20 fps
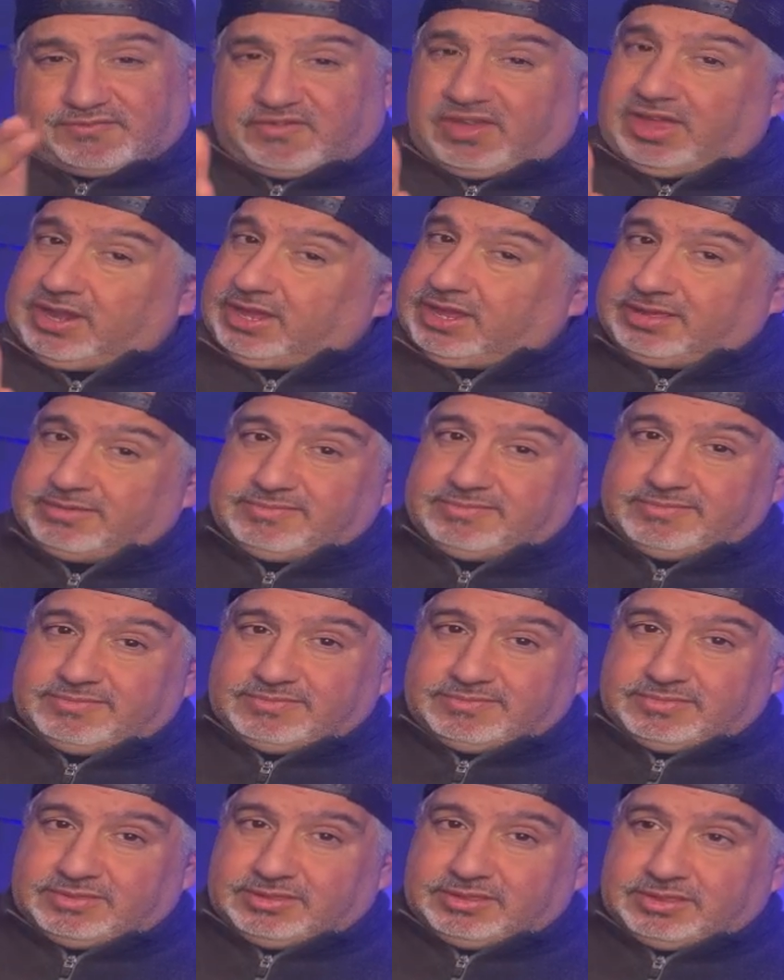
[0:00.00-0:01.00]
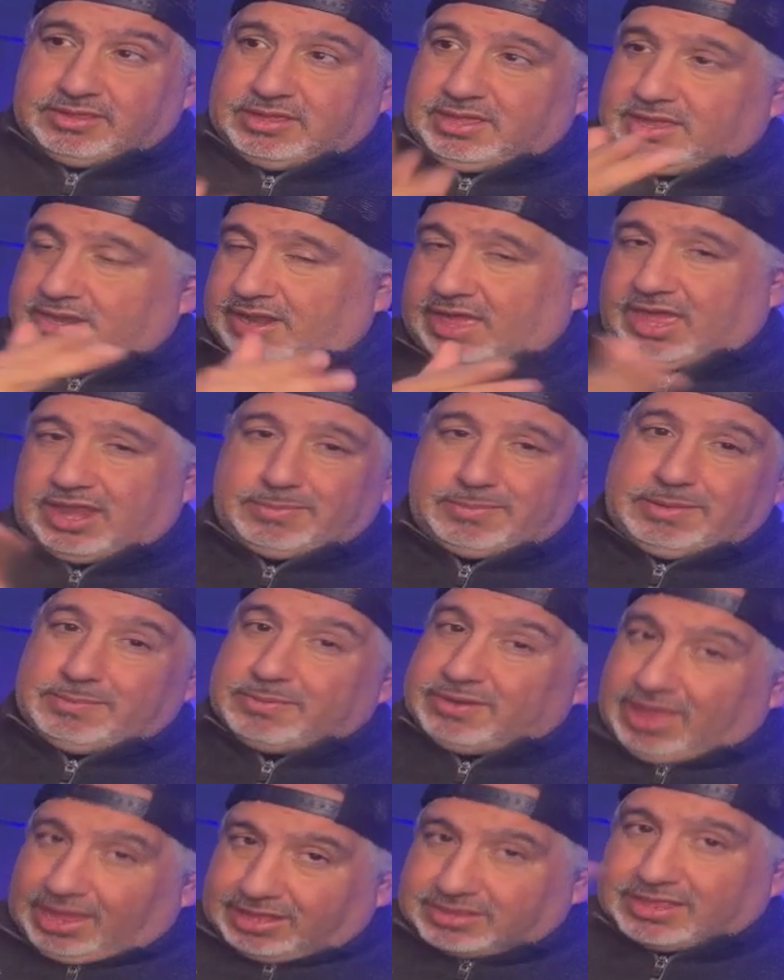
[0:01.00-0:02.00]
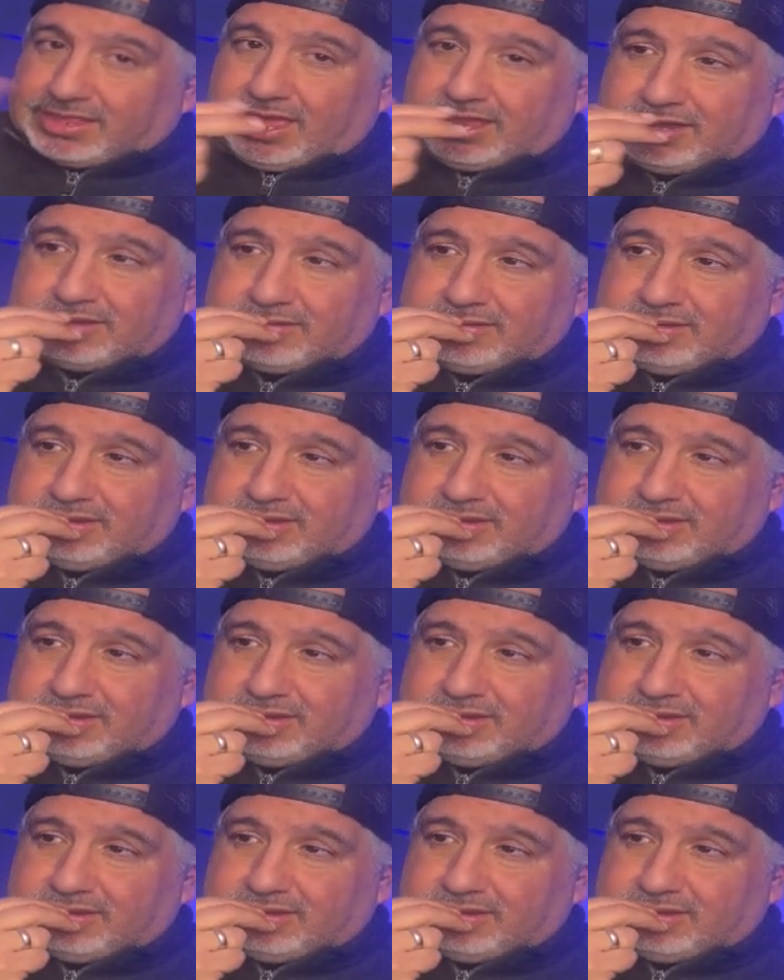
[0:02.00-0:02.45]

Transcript: funny. A lot of people like that.